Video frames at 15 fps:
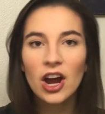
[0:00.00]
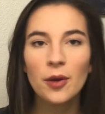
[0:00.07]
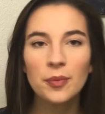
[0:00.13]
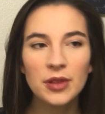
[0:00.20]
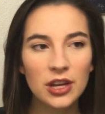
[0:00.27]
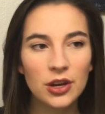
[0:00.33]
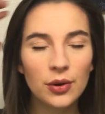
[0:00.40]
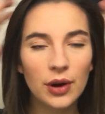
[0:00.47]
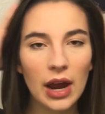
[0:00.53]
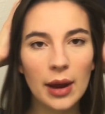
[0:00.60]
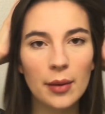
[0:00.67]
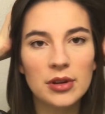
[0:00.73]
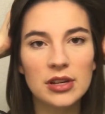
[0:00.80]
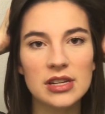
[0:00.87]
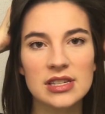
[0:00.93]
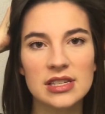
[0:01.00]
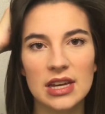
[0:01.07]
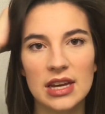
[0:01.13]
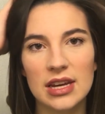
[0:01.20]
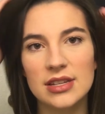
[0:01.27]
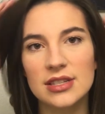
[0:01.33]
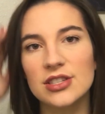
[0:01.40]
I hope that you were able to
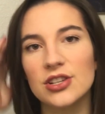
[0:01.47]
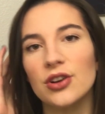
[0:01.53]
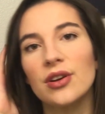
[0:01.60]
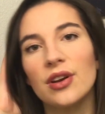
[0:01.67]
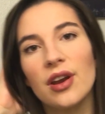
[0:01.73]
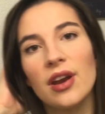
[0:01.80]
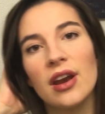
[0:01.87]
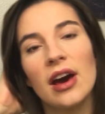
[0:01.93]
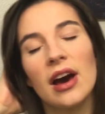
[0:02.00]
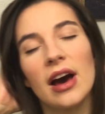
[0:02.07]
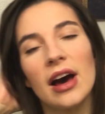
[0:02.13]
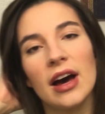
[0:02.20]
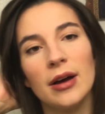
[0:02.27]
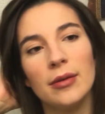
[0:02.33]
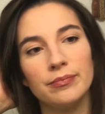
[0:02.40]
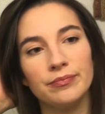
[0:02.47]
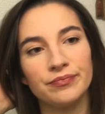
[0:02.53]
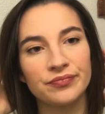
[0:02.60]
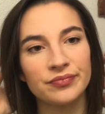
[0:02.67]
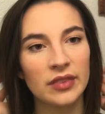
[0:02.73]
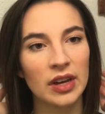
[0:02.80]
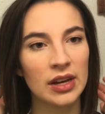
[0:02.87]
see certain
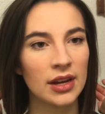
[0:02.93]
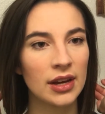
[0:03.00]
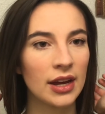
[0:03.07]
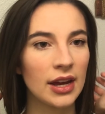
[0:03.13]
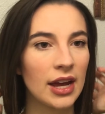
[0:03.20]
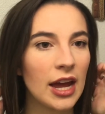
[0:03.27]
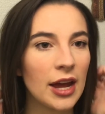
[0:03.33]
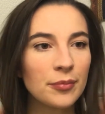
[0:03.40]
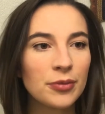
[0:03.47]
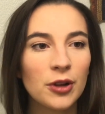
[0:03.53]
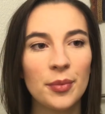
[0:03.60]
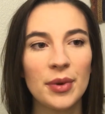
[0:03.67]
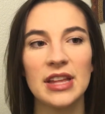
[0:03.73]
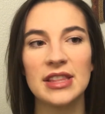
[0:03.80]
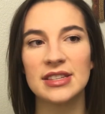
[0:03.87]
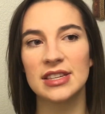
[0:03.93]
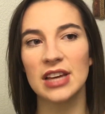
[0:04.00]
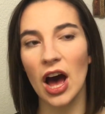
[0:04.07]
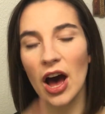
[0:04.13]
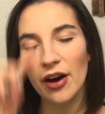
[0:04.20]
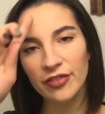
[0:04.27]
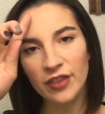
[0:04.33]

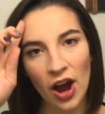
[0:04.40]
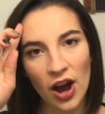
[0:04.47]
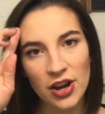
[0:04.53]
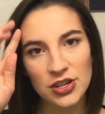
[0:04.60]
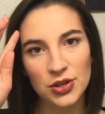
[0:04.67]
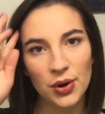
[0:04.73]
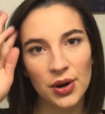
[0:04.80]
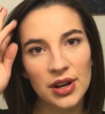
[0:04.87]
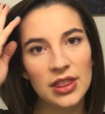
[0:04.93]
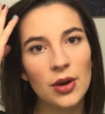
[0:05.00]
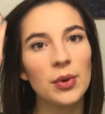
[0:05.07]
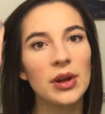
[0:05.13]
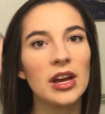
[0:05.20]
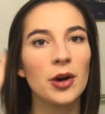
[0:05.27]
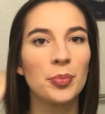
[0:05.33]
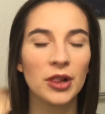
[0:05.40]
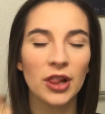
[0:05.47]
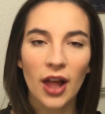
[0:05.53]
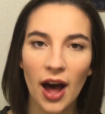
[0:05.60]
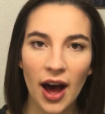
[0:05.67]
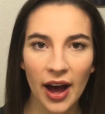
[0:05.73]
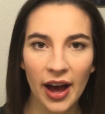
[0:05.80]
implements of contouring that we
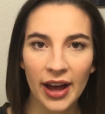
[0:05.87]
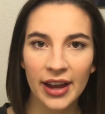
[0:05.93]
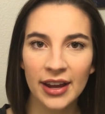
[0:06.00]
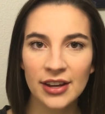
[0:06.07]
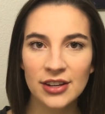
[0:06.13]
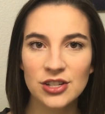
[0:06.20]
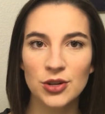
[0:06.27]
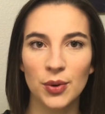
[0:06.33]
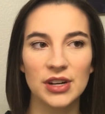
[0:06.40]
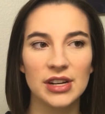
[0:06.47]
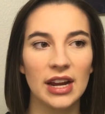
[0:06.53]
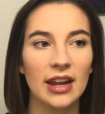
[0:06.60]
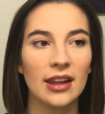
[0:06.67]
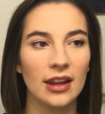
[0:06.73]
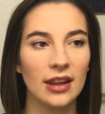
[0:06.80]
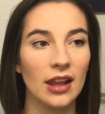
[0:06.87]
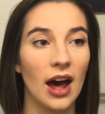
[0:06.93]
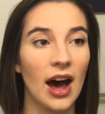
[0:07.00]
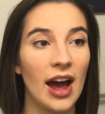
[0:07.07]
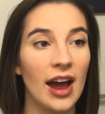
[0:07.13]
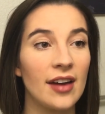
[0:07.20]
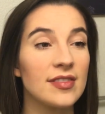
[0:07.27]
apply to our daily
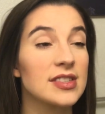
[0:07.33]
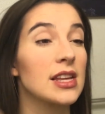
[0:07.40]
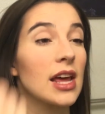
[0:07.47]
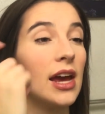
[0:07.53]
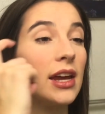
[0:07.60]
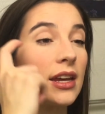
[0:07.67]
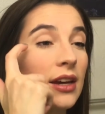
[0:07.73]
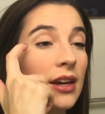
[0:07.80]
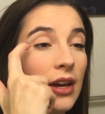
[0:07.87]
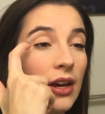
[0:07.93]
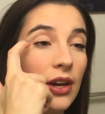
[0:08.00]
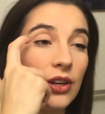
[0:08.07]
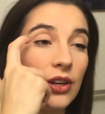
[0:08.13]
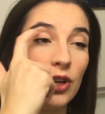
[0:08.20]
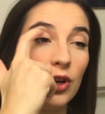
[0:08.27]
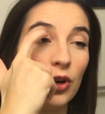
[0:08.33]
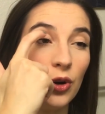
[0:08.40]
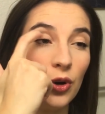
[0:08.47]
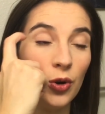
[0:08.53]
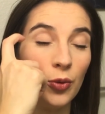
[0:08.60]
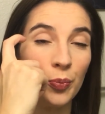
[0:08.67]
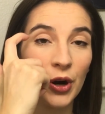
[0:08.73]
lives, like
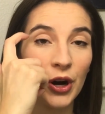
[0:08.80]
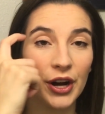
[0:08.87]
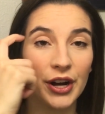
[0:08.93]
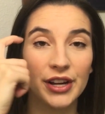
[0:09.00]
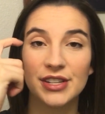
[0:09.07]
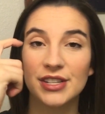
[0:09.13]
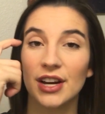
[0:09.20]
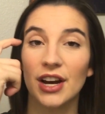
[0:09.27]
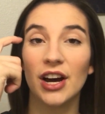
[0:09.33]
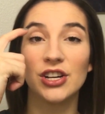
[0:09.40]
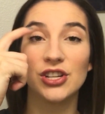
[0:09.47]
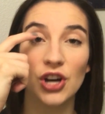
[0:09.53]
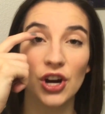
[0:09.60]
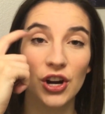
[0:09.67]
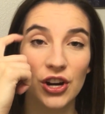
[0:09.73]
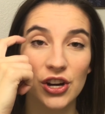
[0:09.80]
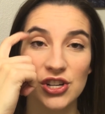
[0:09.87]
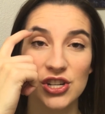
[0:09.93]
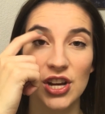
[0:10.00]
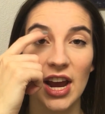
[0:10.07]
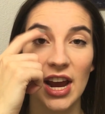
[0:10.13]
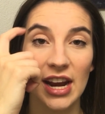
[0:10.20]
you put a
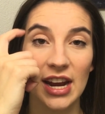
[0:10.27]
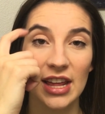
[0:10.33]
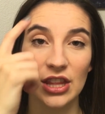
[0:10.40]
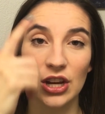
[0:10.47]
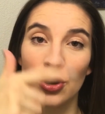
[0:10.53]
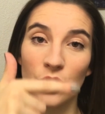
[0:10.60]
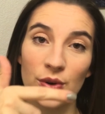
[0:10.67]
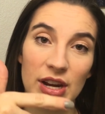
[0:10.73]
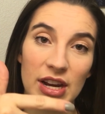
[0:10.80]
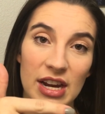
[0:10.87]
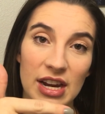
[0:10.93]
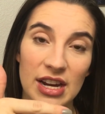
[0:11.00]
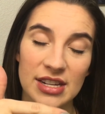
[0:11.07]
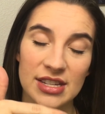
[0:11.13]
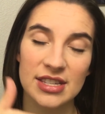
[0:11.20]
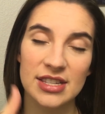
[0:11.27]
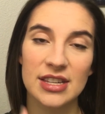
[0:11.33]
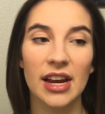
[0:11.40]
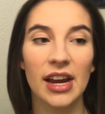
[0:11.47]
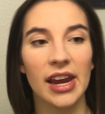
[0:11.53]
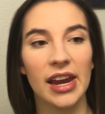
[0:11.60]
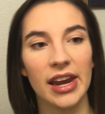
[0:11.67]
darker shade in the
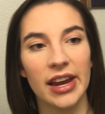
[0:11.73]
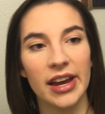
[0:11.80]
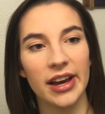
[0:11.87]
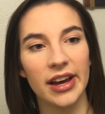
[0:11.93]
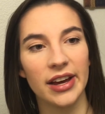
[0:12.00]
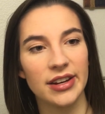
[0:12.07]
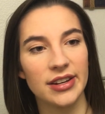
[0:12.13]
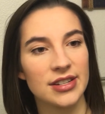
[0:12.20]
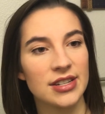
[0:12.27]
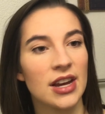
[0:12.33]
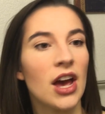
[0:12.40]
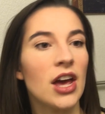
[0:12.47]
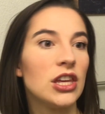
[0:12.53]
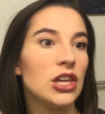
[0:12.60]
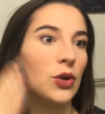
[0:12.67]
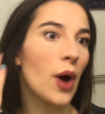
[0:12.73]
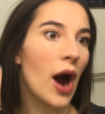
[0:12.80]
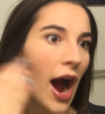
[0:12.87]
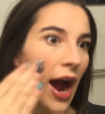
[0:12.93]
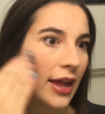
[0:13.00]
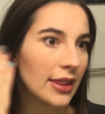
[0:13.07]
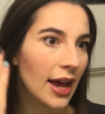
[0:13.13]
crease and
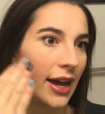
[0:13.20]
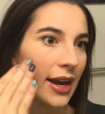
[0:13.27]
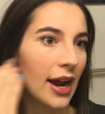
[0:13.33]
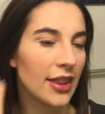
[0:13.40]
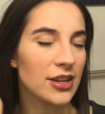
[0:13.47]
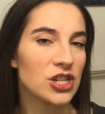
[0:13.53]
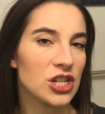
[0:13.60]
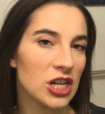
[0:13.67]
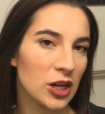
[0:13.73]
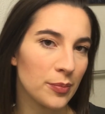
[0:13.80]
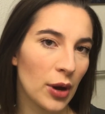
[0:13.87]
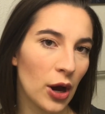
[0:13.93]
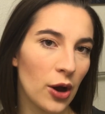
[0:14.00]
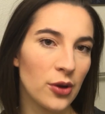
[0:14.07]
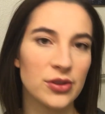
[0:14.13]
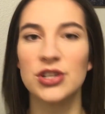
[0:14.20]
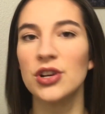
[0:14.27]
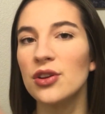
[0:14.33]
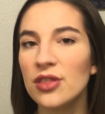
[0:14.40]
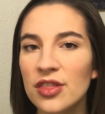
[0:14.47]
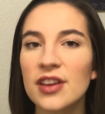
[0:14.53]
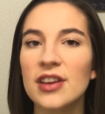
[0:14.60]
you highlight on the
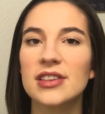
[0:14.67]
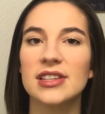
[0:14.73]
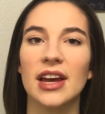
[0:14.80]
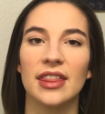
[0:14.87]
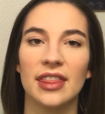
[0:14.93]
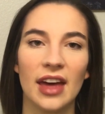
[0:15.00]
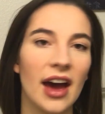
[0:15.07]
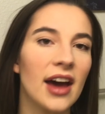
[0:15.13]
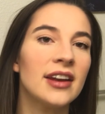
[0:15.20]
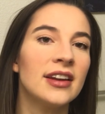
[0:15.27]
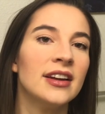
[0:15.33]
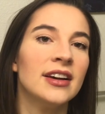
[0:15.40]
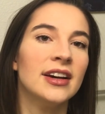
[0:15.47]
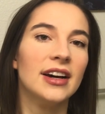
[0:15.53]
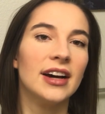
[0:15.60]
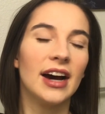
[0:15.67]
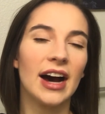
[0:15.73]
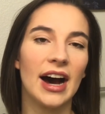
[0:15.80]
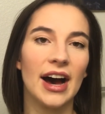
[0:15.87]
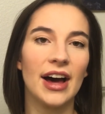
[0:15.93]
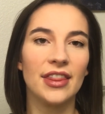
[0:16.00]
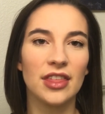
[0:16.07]
cheekbones, certain things like that,
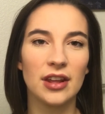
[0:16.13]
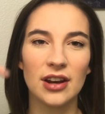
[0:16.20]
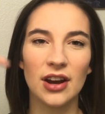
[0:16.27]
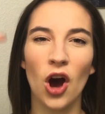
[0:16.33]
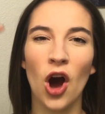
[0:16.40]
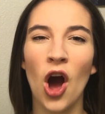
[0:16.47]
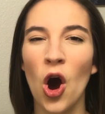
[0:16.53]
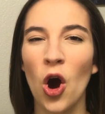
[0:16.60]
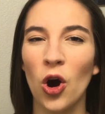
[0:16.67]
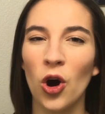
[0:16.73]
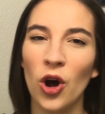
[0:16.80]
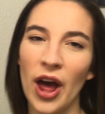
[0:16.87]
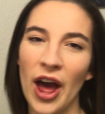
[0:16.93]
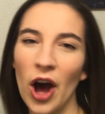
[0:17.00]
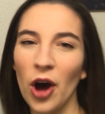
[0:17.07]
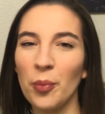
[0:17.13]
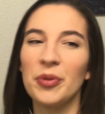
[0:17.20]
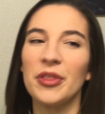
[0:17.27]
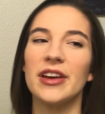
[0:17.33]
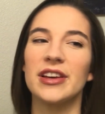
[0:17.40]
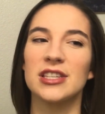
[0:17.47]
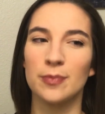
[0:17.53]
that
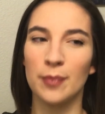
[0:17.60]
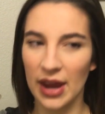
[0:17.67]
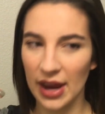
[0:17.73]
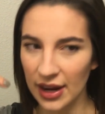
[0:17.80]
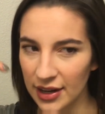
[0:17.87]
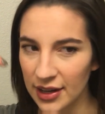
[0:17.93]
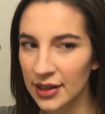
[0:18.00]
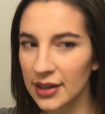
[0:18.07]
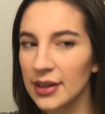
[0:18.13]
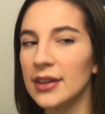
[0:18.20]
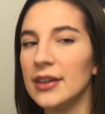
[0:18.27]
help this make